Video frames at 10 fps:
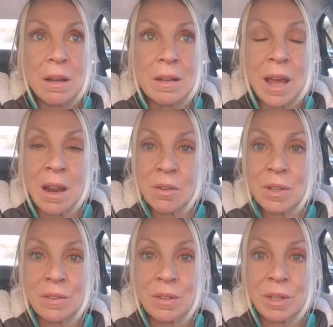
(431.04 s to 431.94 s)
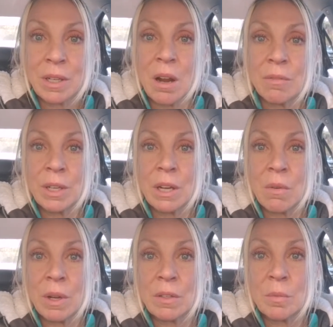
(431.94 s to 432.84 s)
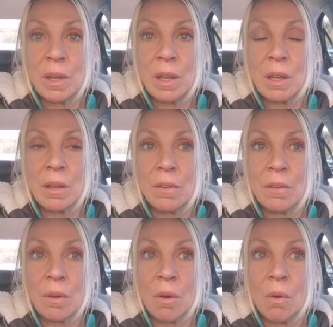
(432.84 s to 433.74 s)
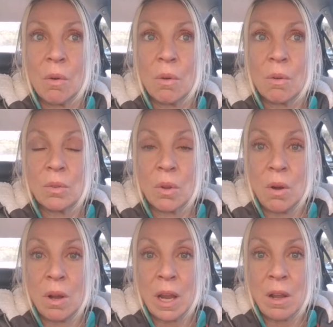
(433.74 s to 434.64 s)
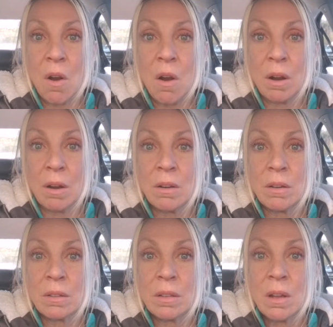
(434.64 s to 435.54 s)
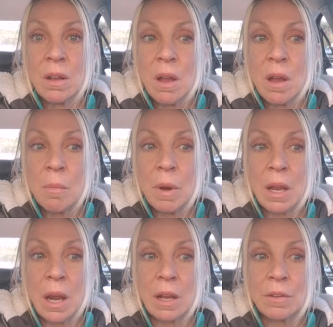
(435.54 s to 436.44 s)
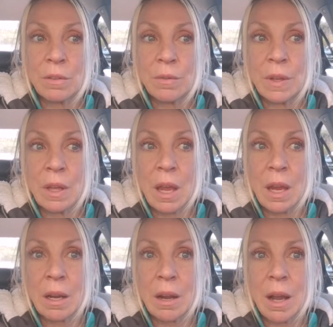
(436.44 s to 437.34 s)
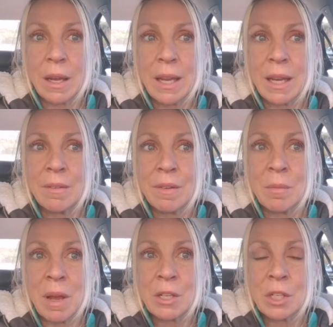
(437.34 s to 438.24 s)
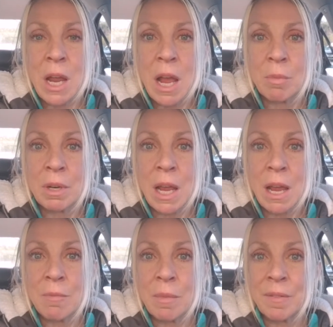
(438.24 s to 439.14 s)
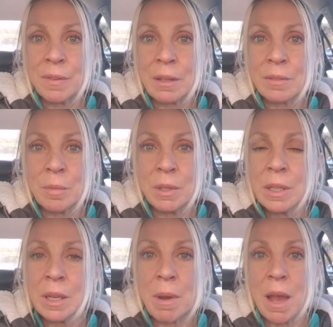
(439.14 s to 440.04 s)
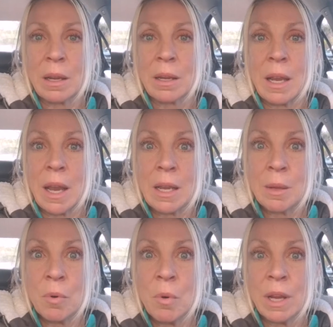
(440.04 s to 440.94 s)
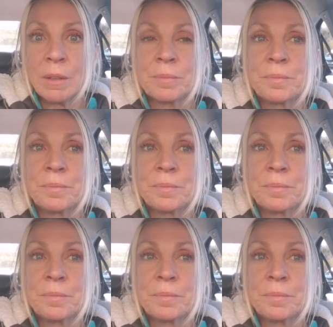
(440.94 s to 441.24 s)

not only is the recovery going to be so long and hard, but I just feel like I can't even imagine how I'm going to have my flexibility back at any point.